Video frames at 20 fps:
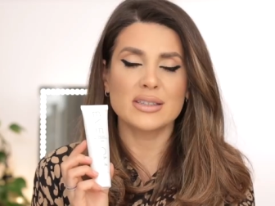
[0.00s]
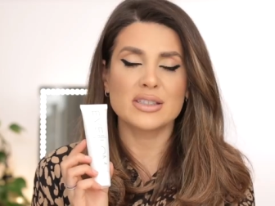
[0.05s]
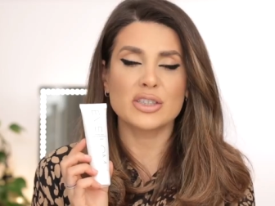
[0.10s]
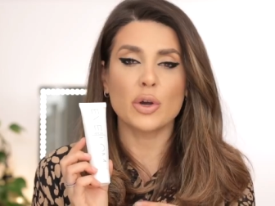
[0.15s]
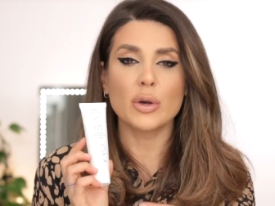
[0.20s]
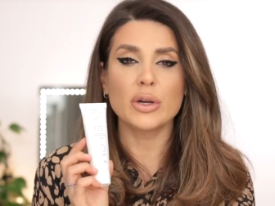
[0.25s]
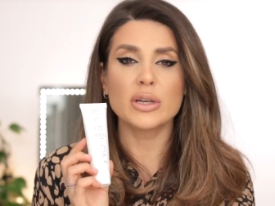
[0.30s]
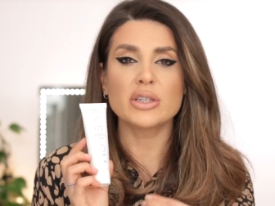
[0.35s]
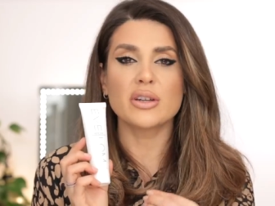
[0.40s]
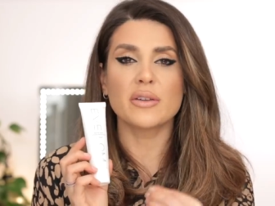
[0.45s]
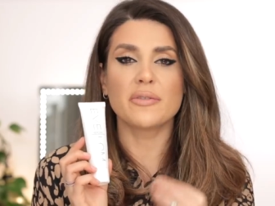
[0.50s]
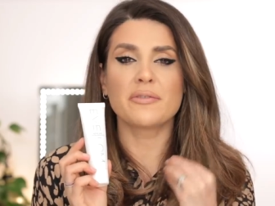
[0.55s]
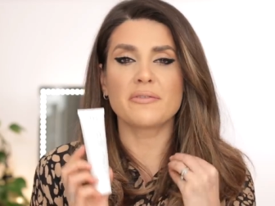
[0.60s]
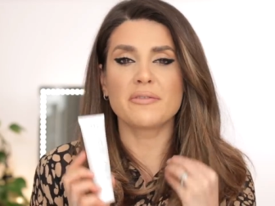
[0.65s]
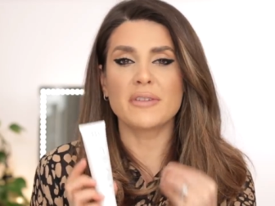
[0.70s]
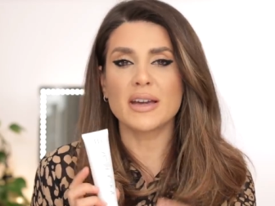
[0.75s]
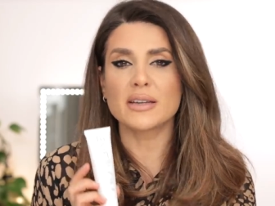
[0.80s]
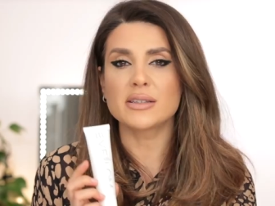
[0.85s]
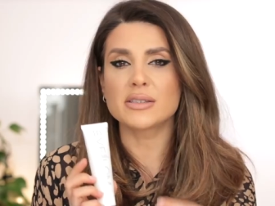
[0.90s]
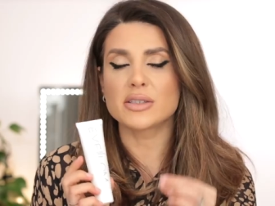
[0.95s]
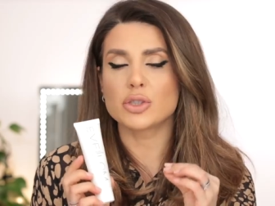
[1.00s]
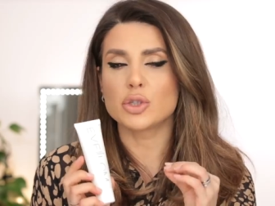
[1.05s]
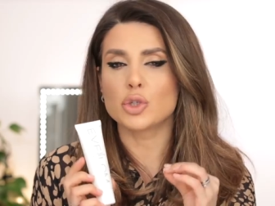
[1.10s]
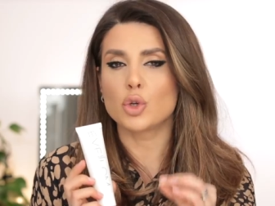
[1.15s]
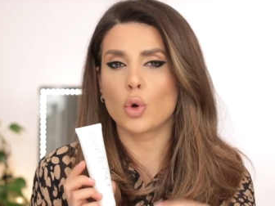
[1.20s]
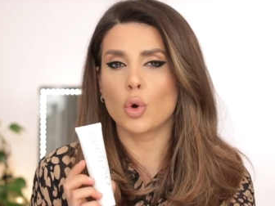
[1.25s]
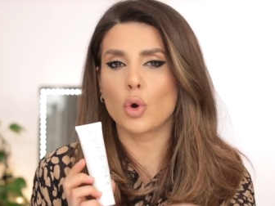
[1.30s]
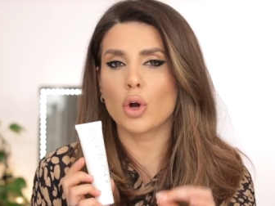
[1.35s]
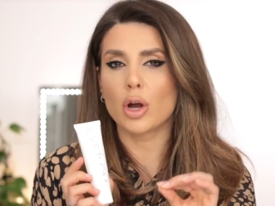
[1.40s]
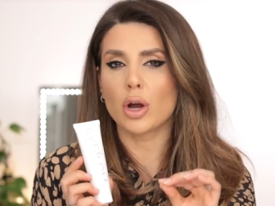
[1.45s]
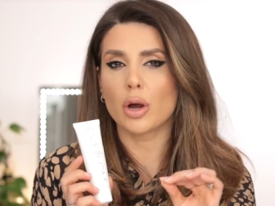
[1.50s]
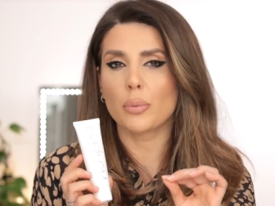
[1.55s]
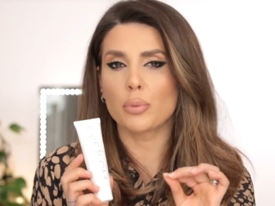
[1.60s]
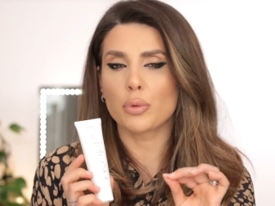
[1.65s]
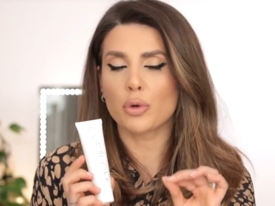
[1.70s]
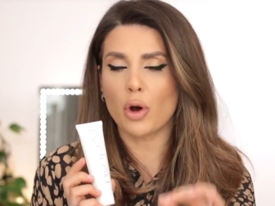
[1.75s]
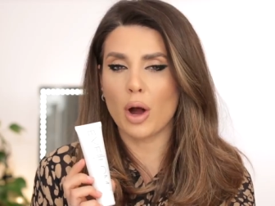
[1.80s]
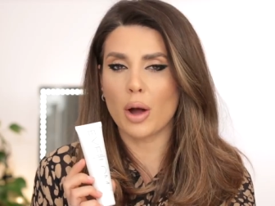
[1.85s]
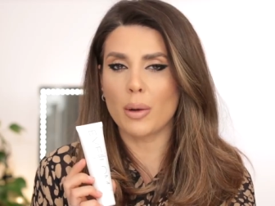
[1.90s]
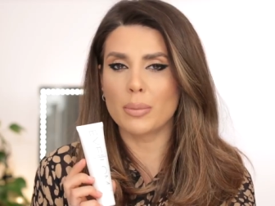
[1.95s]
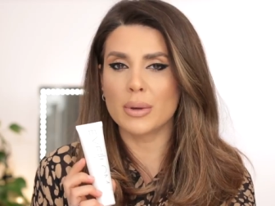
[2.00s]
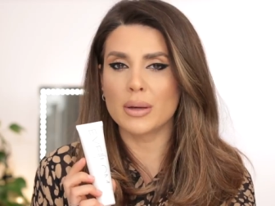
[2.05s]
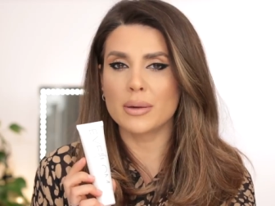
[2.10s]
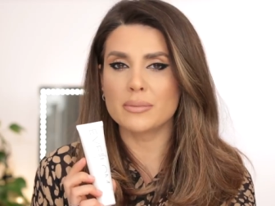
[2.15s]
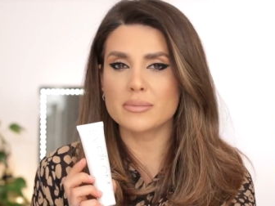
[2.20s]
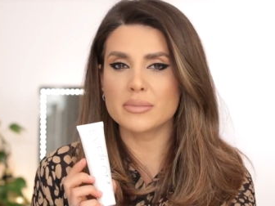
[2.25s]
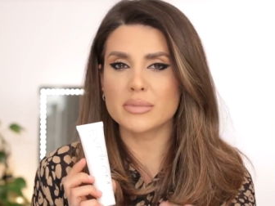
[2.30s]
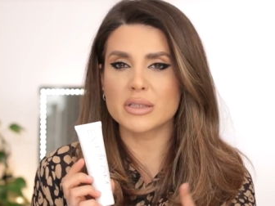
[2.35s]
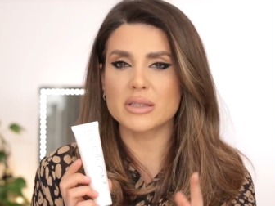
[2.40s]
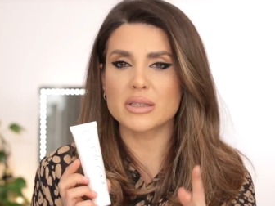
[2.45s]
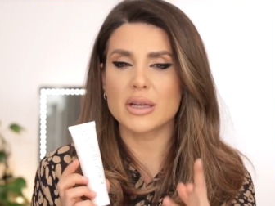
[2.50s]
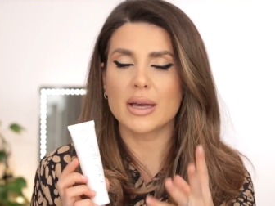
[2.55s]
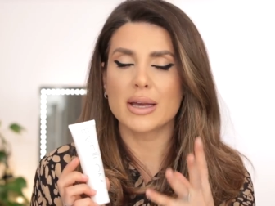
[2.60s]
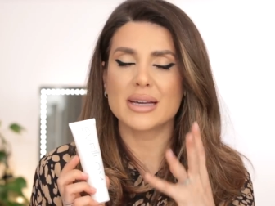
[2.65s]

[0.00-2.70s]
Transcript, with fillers: It's going to fix your problems,